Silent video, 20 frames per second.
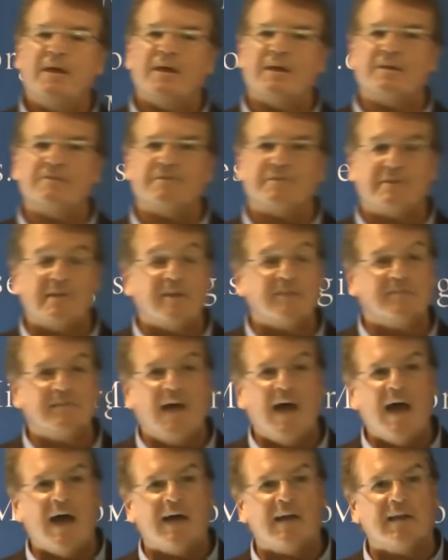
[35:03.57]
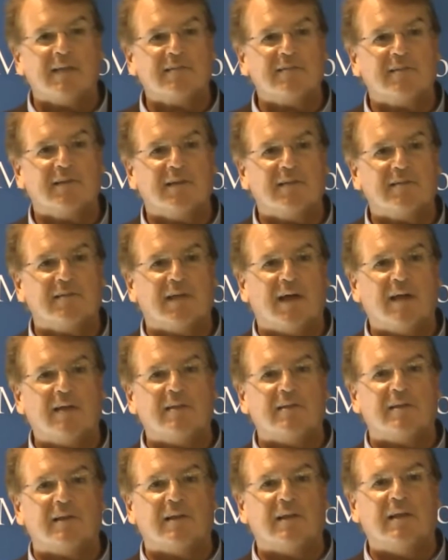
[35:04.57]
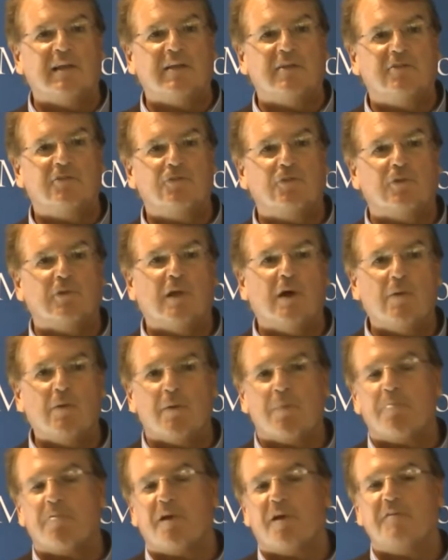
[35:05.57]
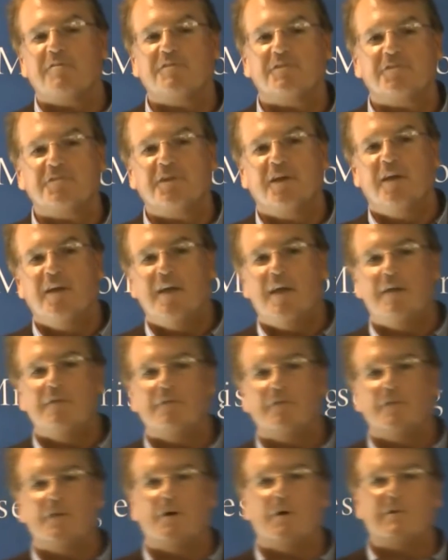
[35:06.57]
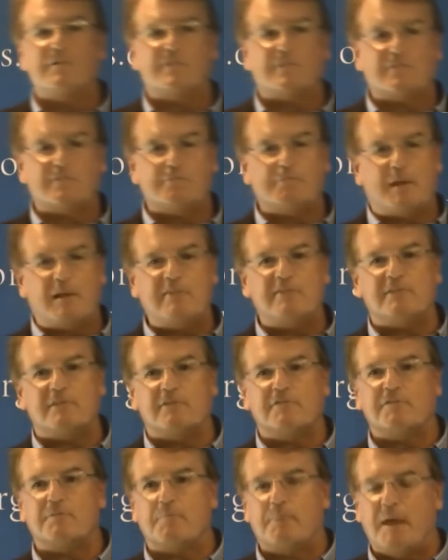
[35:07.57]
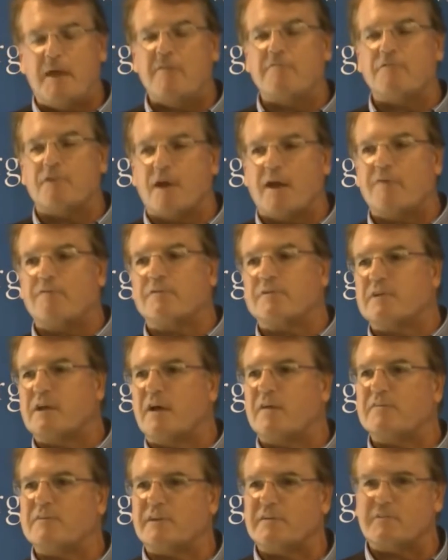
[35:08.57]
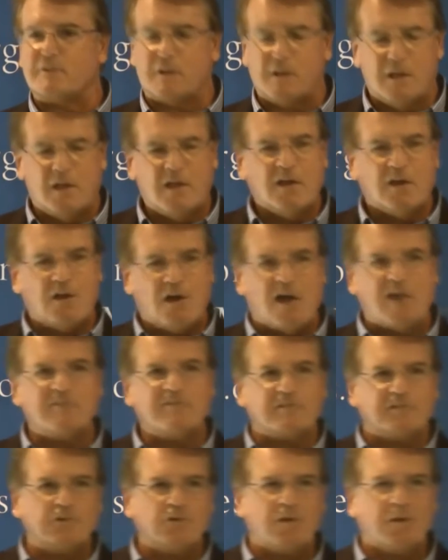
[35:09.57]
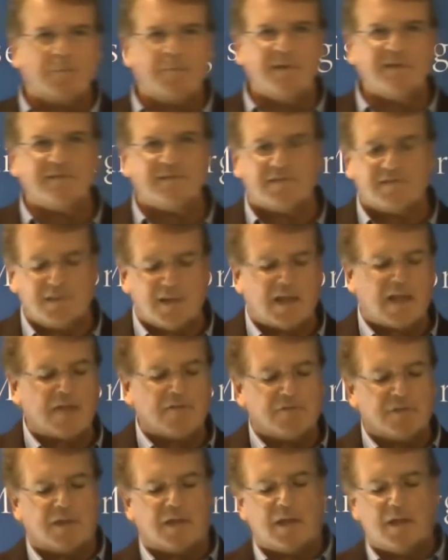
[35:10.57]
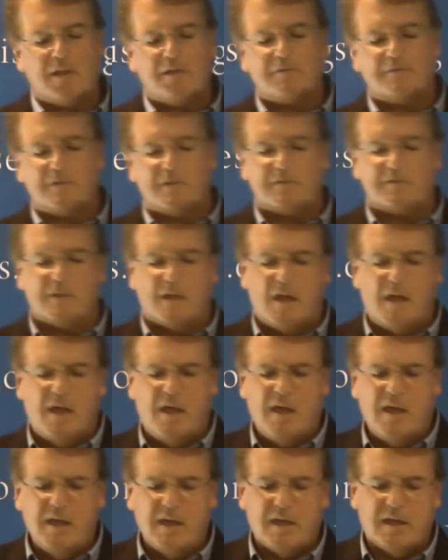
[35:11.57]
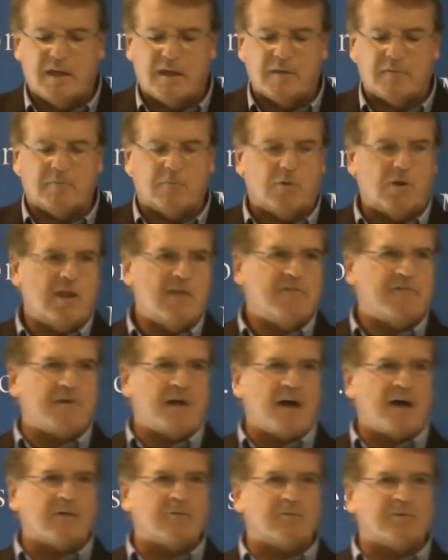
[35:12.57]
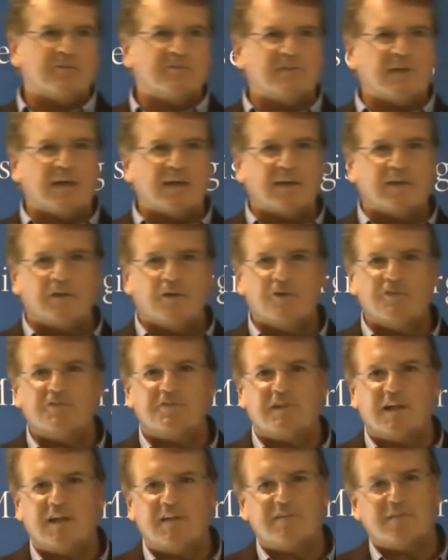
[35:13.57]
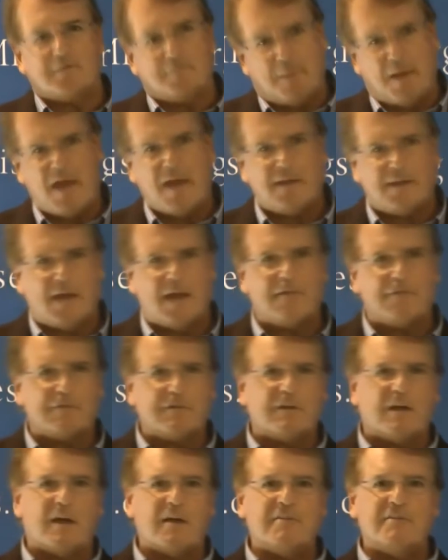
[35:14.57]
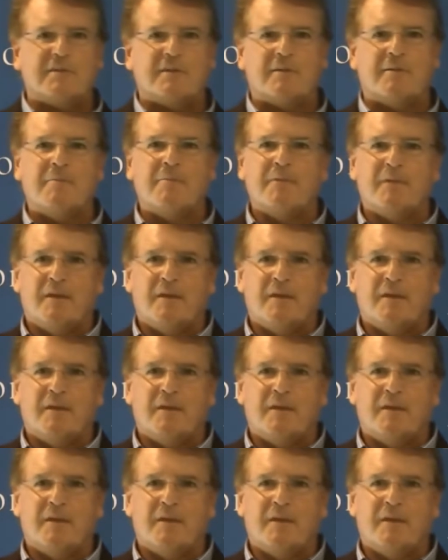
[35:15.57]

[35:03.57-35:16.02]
And if it does that, it's likely to lead to lower prices, even though it's expensive to pay for advertising. It's a cost of doing business like everything else is. And what he found was that in those states that banned advertising,